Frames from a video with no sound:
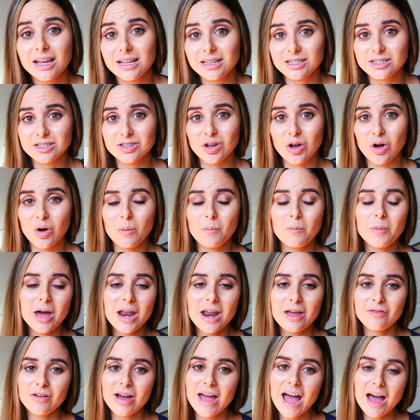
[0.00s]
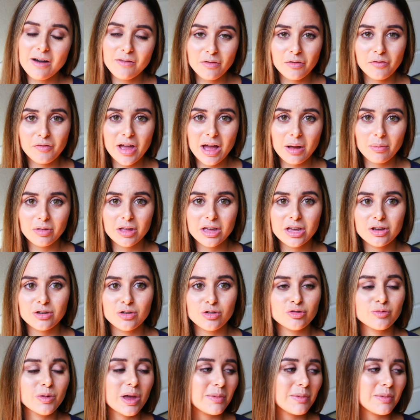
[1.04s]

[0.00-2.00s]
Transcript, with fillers: And so, but if I have a family who